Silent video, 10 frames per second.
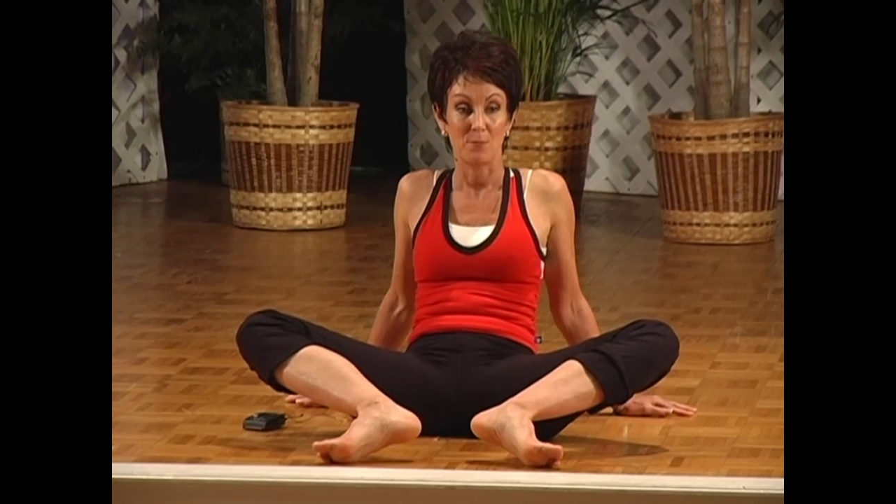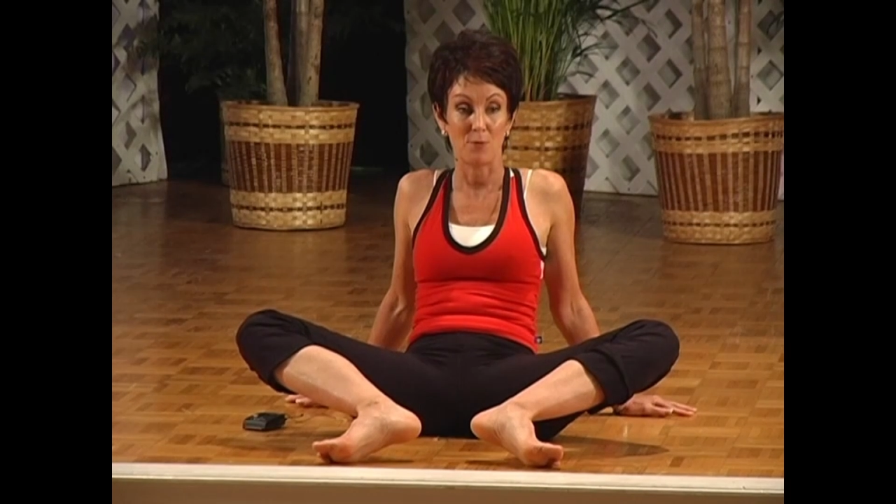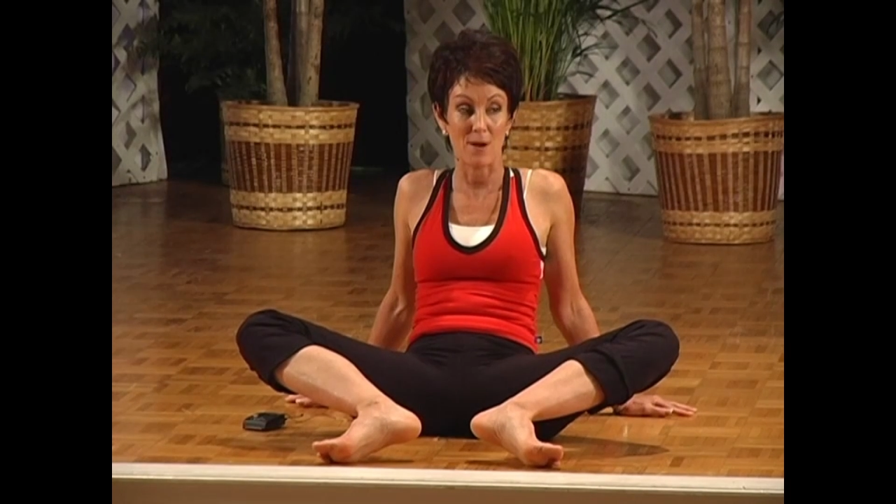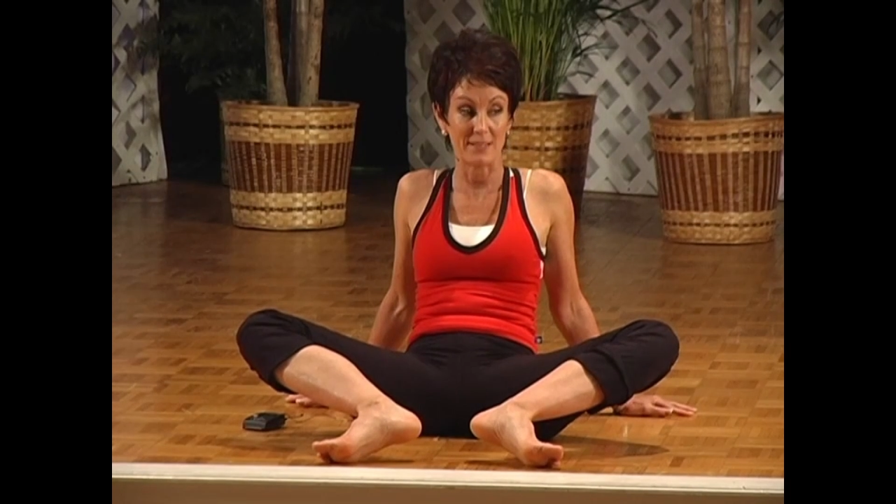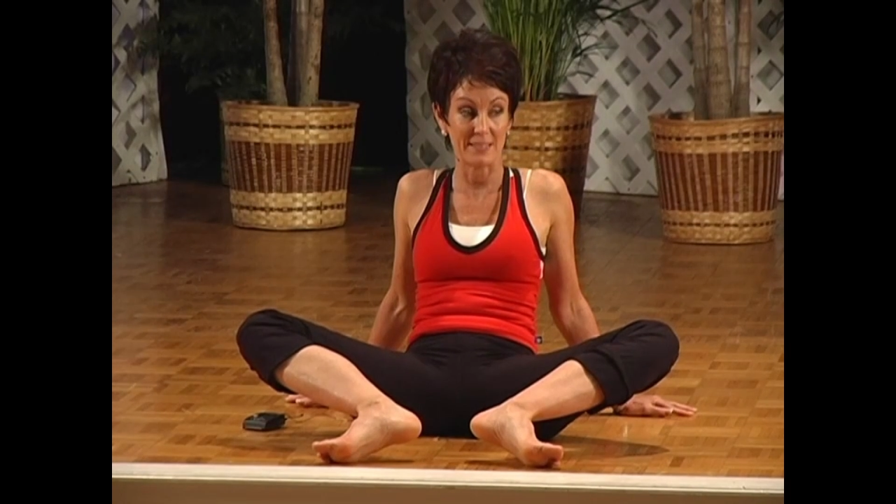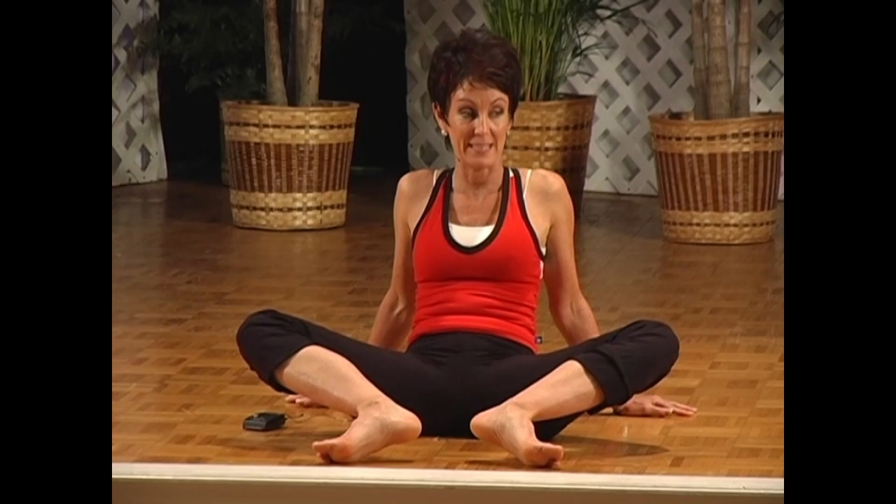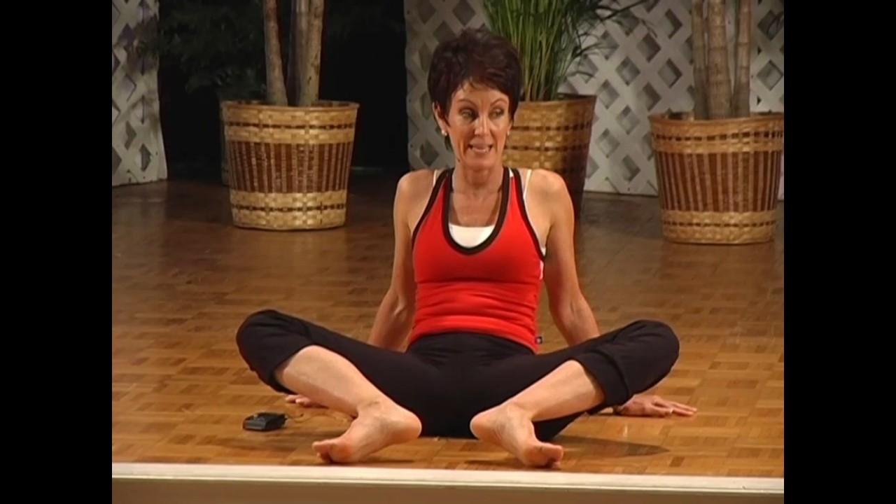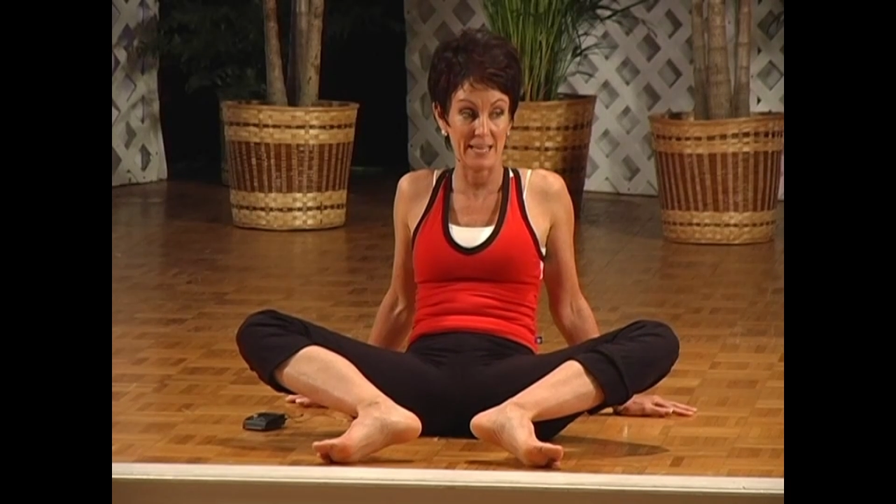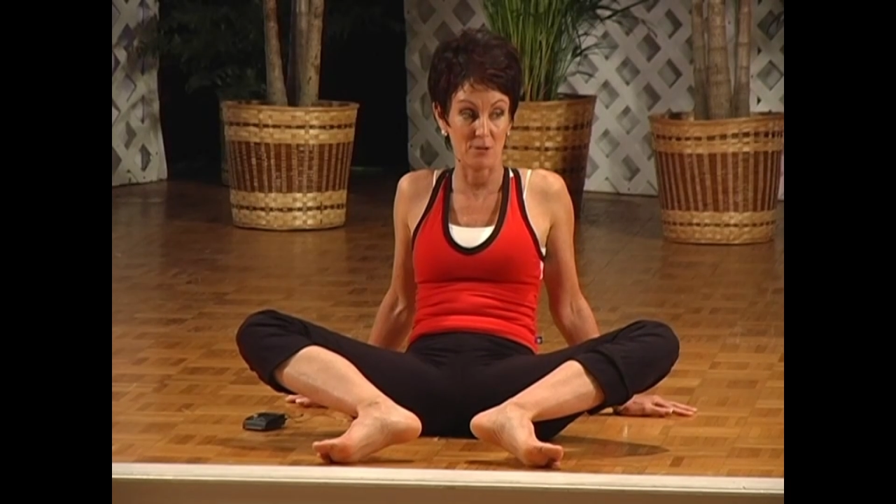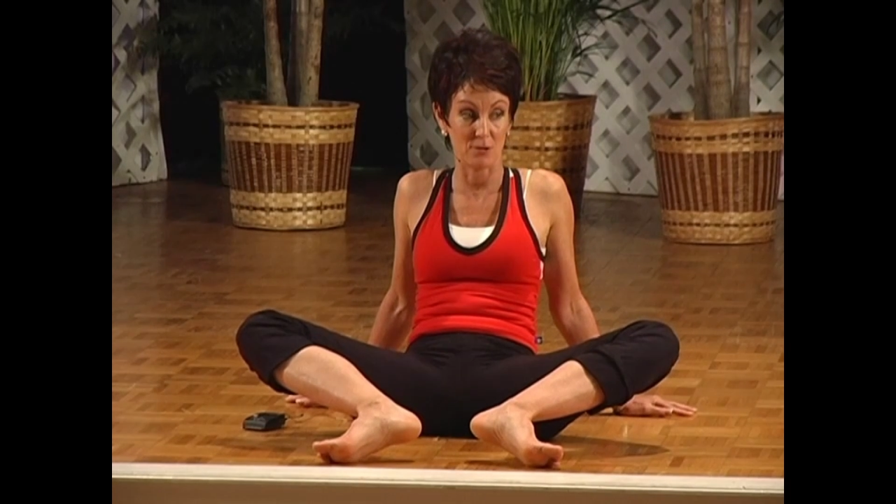Pressing
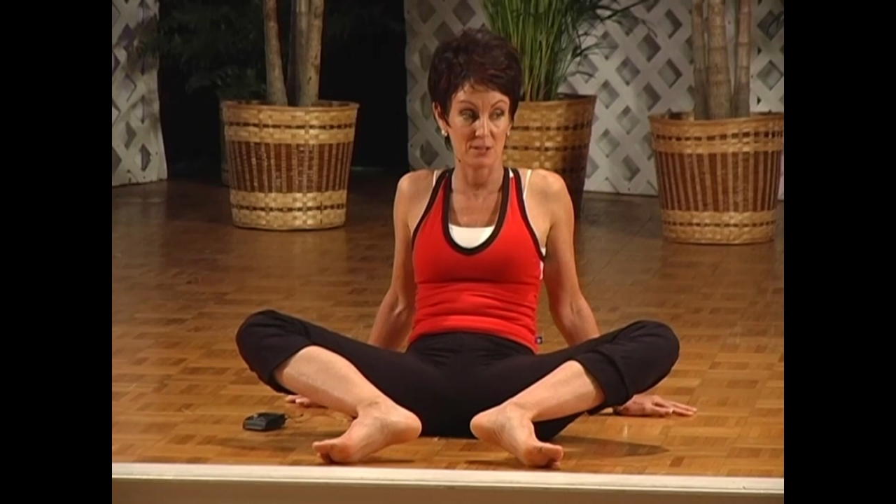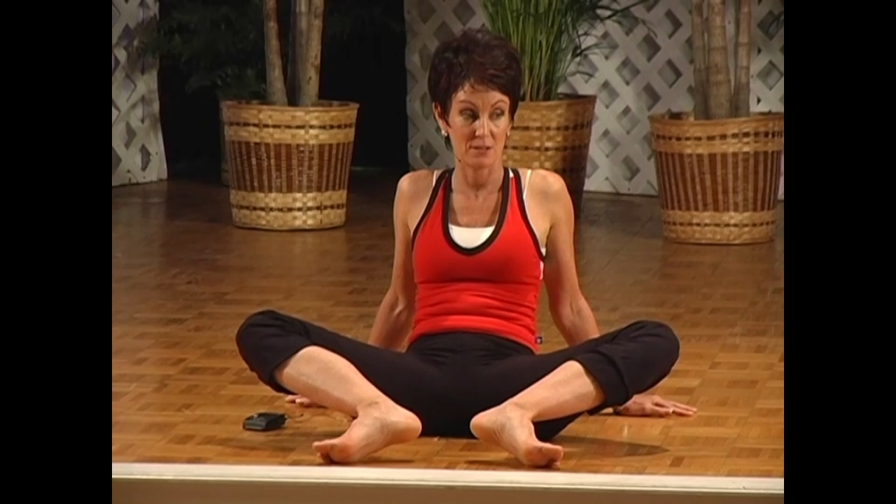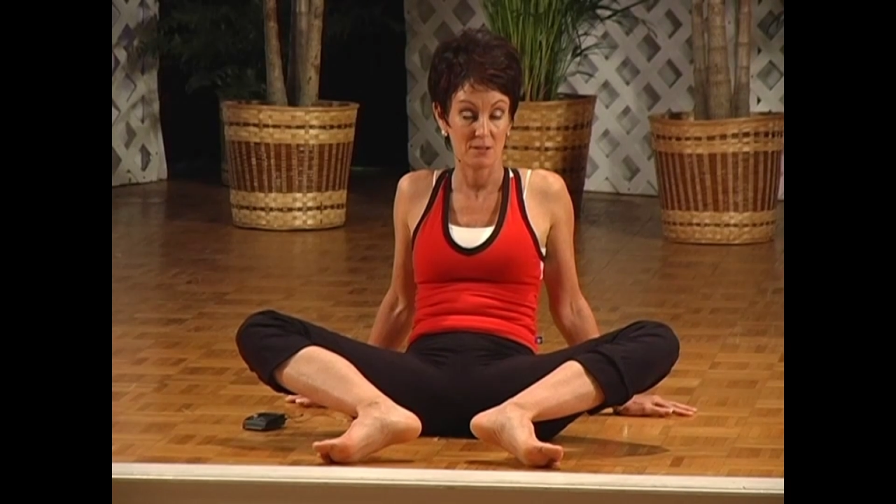heels.